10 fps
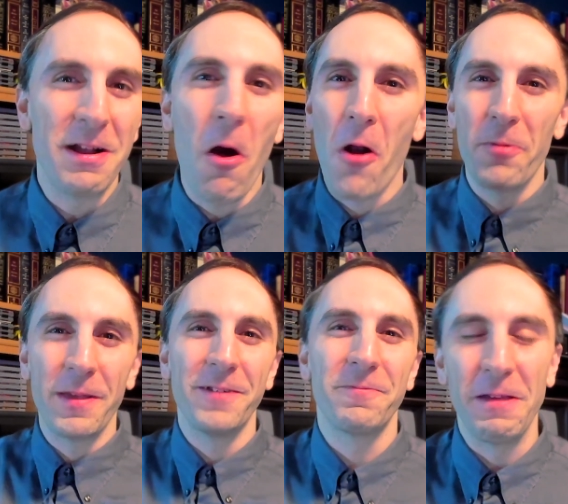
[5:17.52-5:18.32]

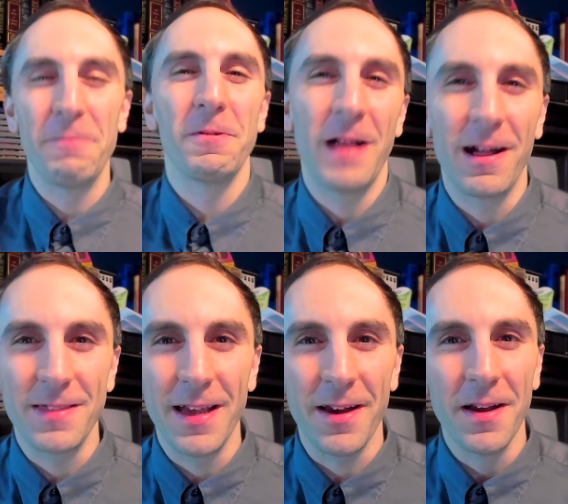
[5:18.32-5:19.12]
army of people out
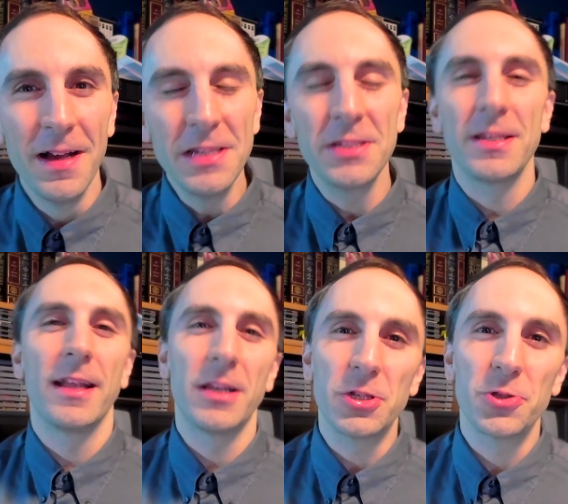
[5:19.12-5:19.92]
there
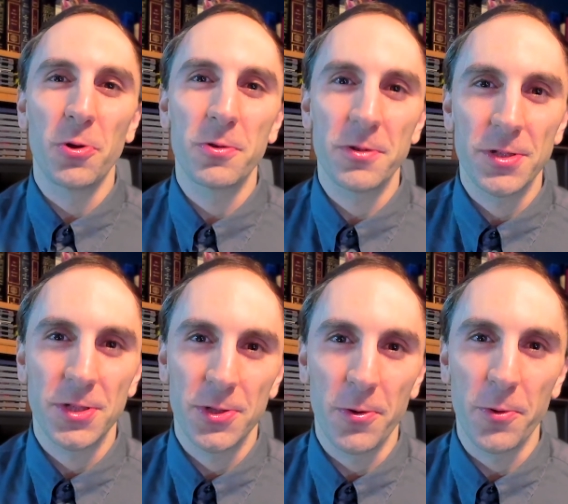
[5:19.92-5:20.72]
standing shoulder to
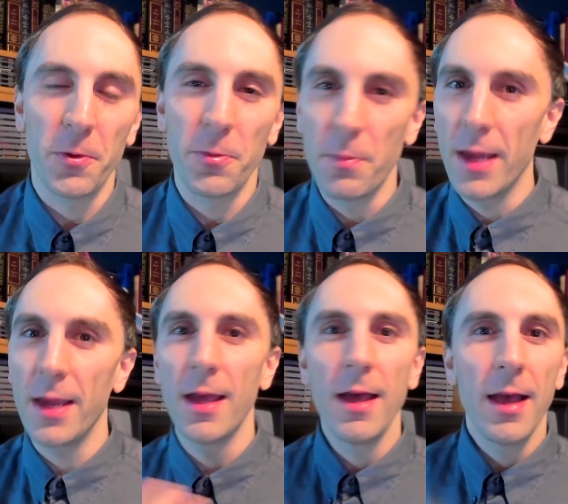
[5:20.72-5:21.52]
shoulder with
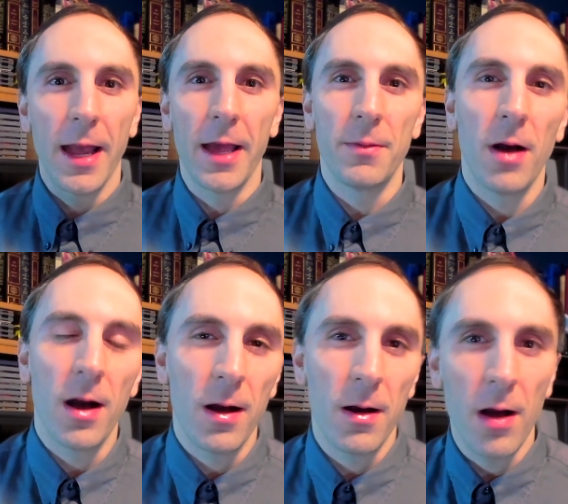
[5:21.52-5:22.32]
me and
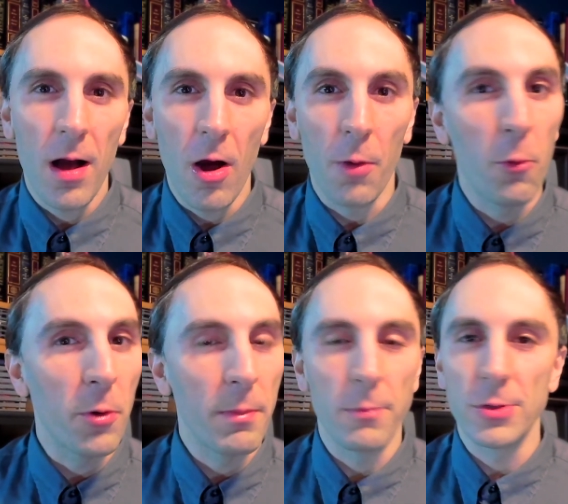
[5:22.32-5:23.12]
our
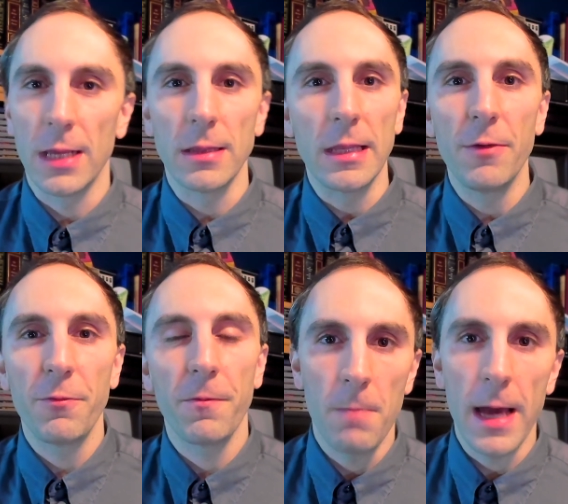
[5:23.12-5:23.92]
board members at LEAF,
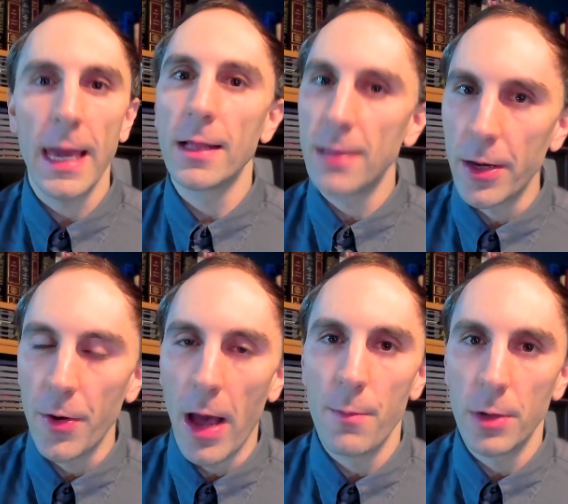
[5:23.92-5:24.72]
I can't tell
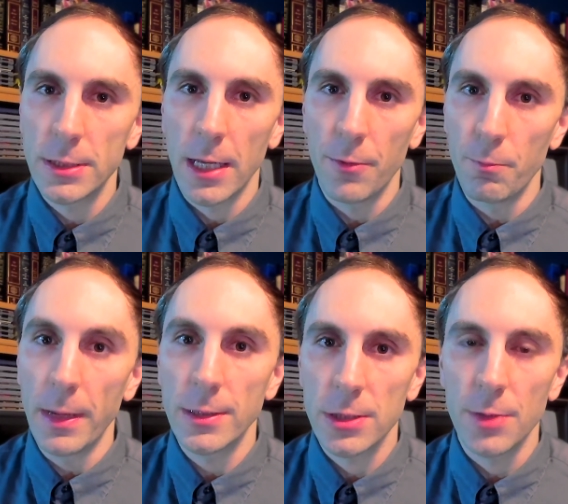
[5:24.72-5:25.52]
you how much that
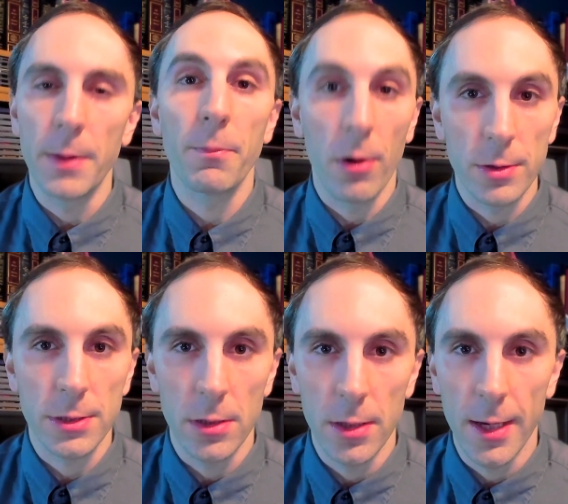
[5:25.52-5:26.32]
means to me
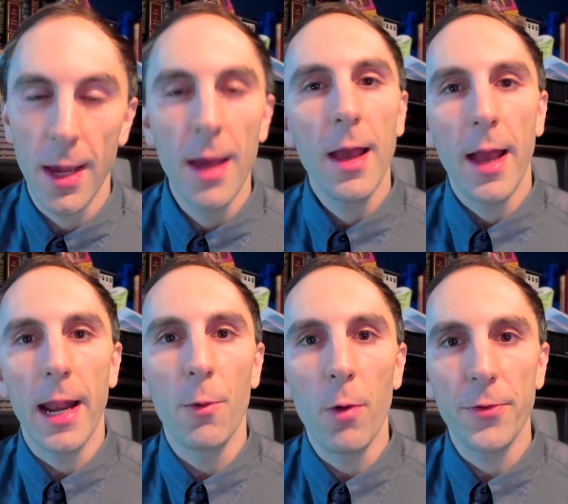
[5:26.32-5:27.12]
personally,
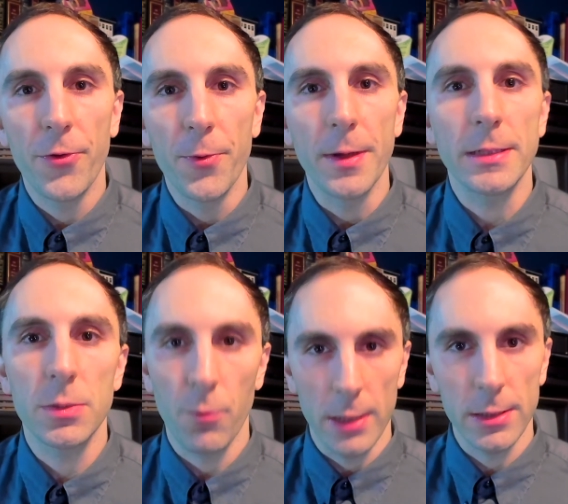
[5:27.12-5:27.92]
and I want to
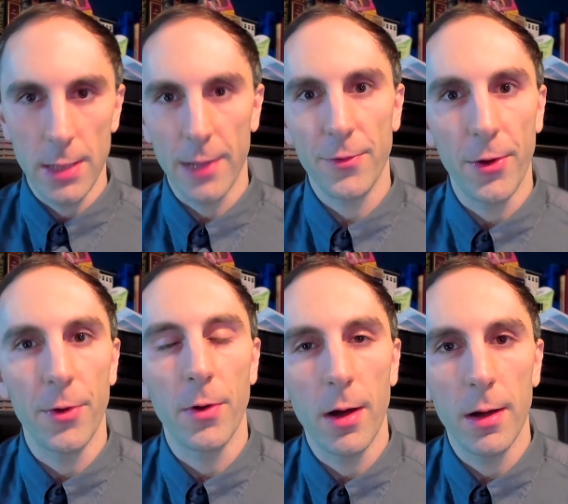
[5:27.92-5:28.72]
express that to
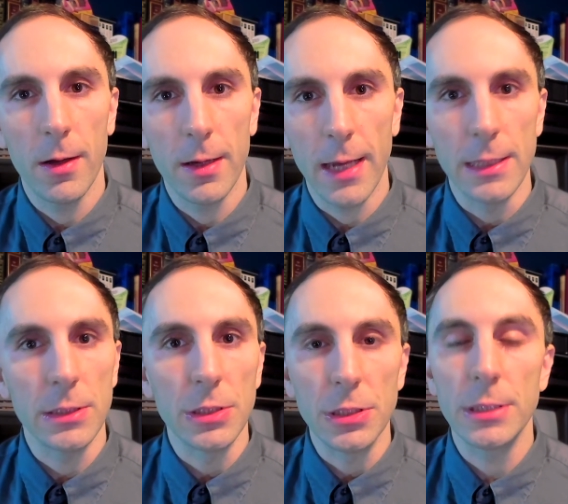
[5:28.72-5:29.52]
you. Again,
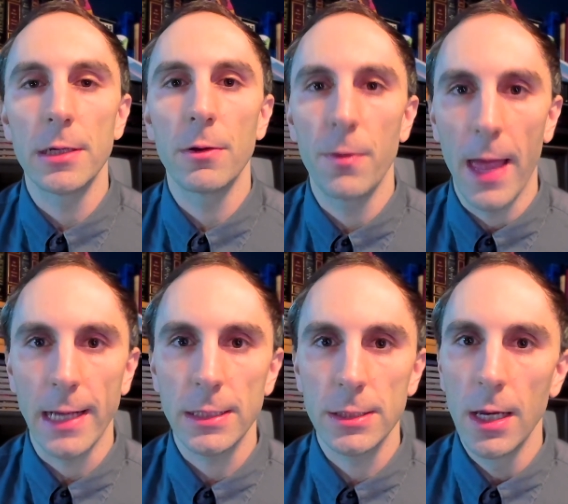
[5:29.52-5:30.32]
sincere
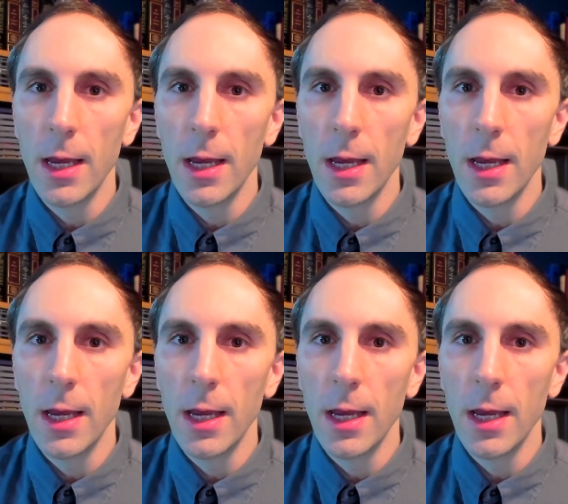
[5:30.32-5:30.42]
thanks,